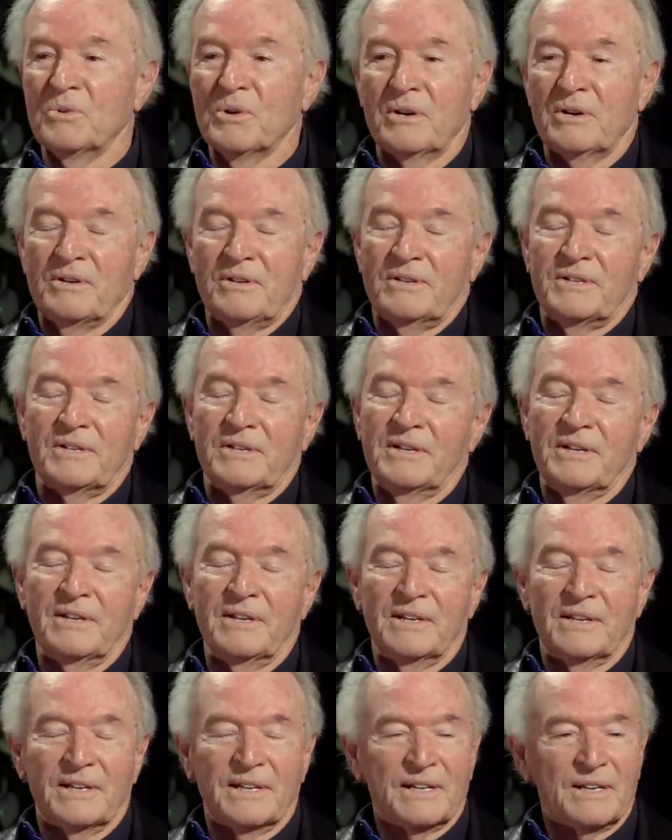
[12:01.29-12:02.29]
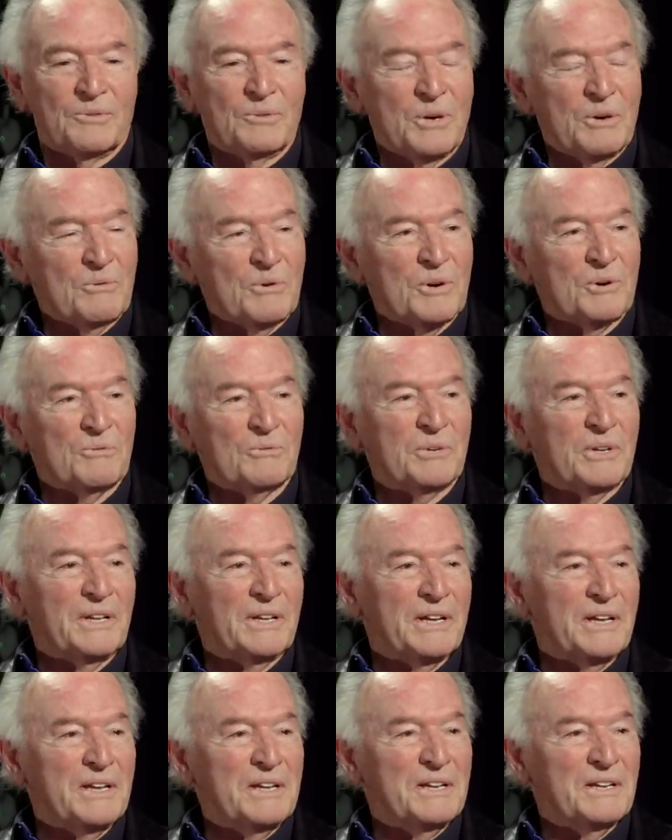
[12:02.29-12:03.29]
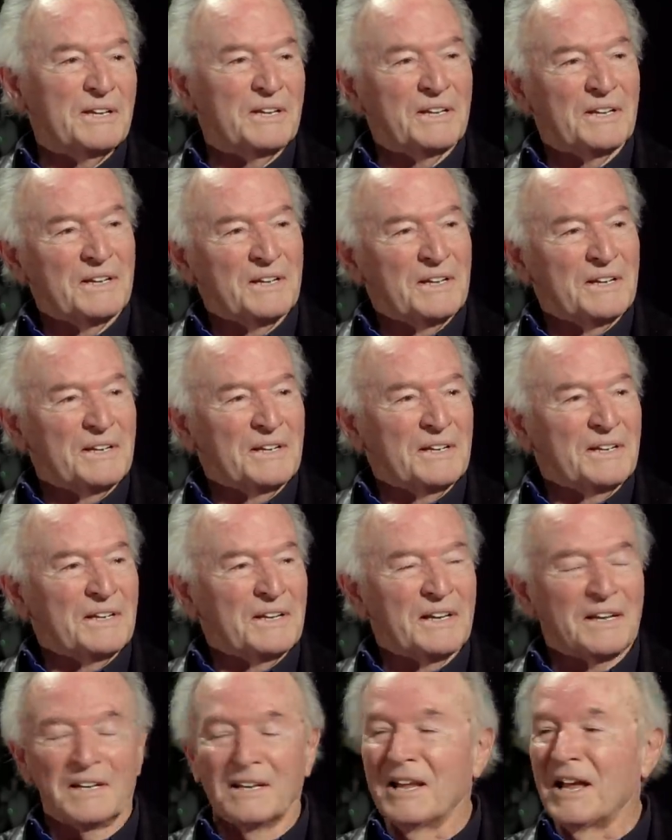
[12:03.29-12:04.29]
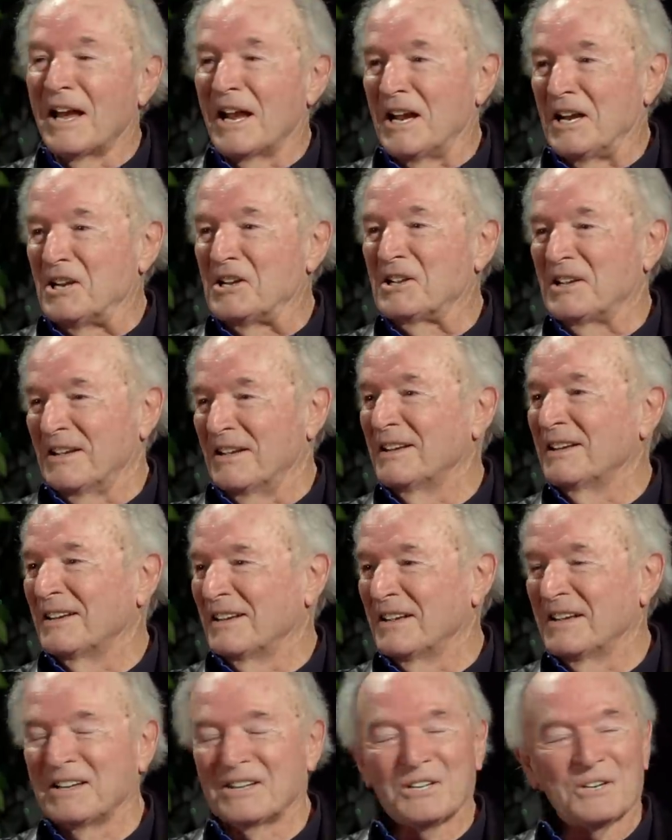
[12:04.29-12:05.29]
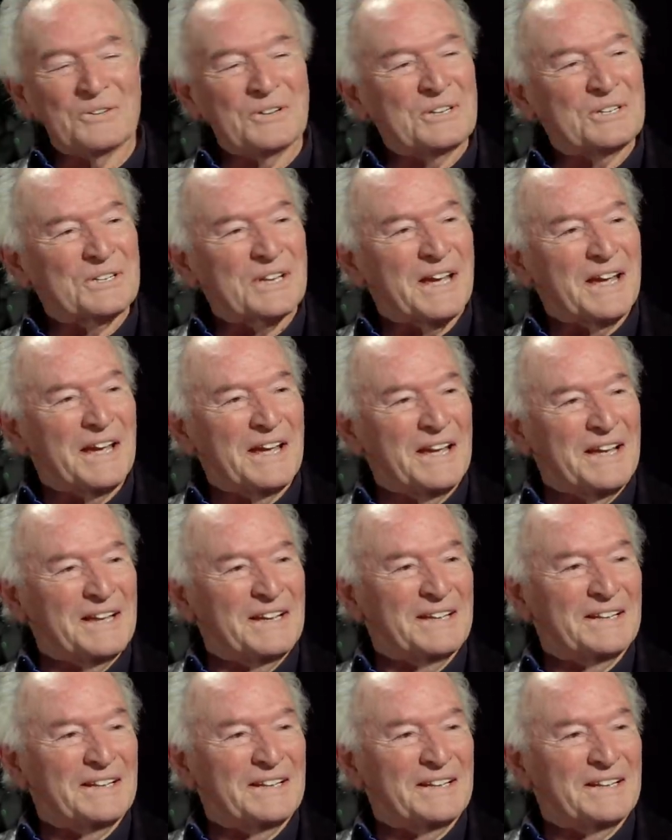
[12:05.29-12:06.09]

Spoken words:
know, we weren't really aligned, shall we say.